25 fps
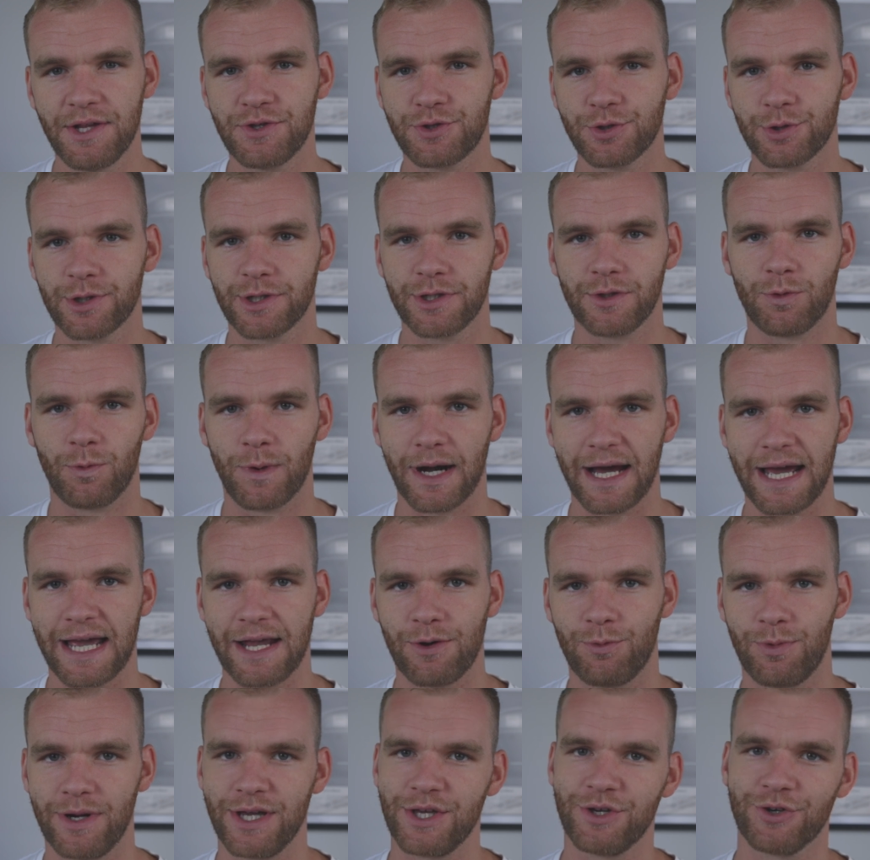do it in a way
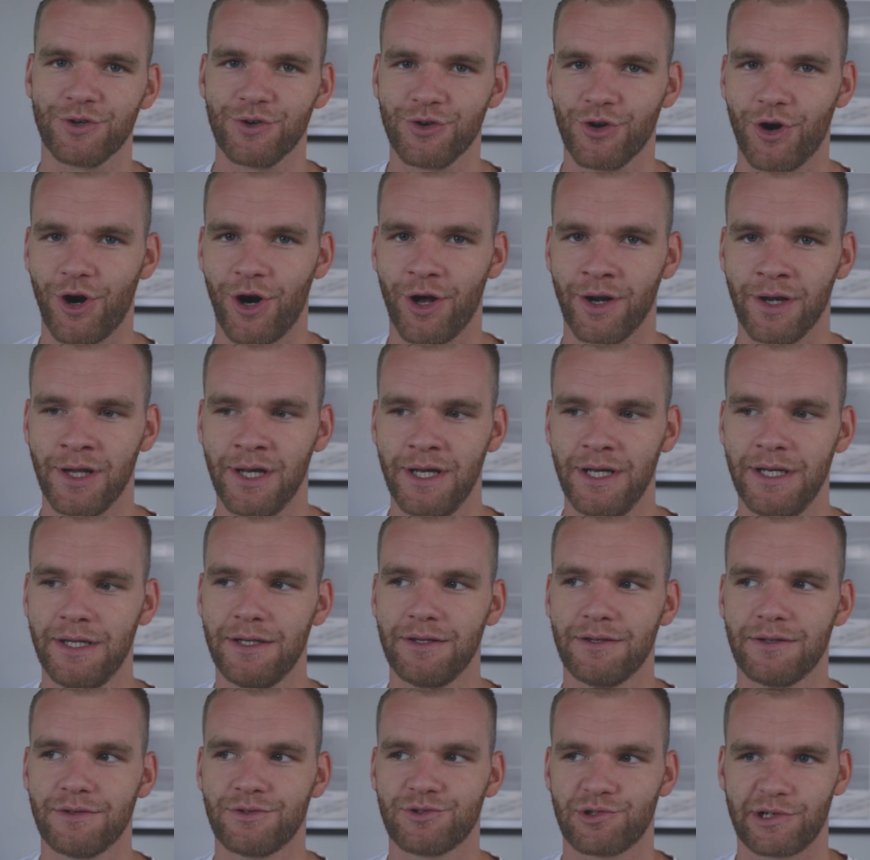where you're not
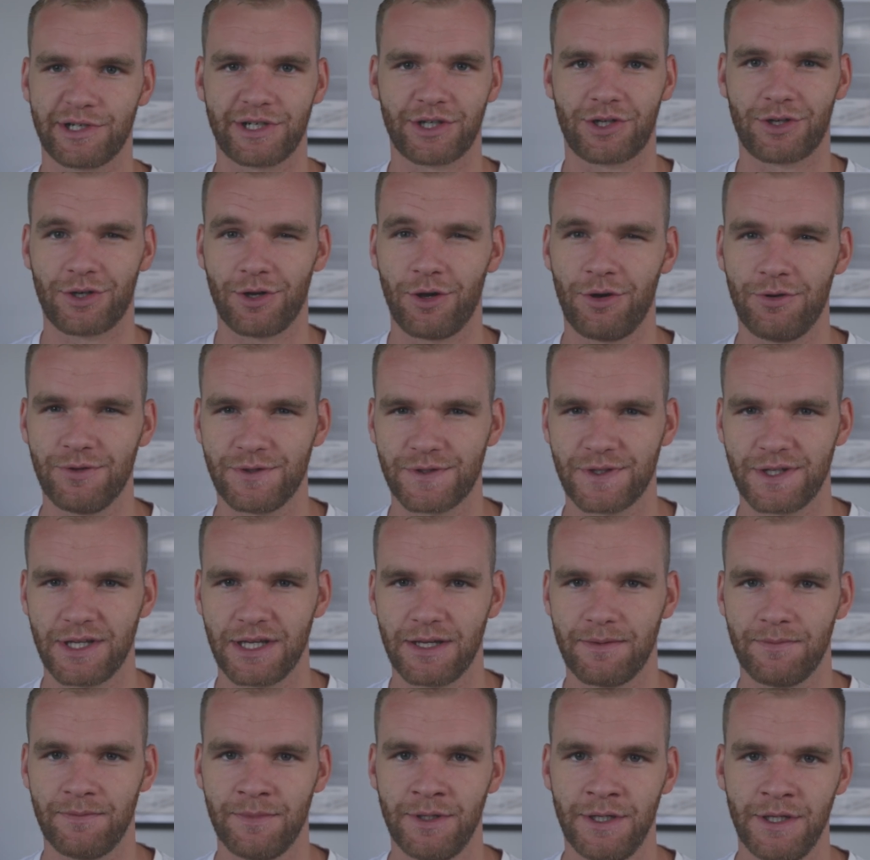trying to close
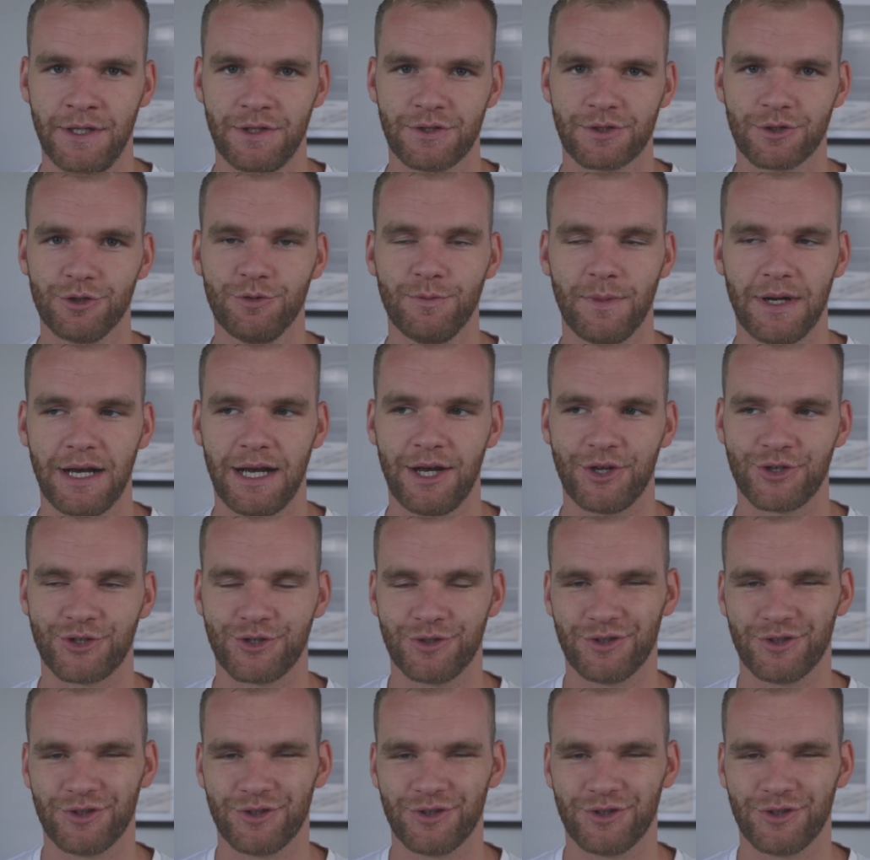them too much.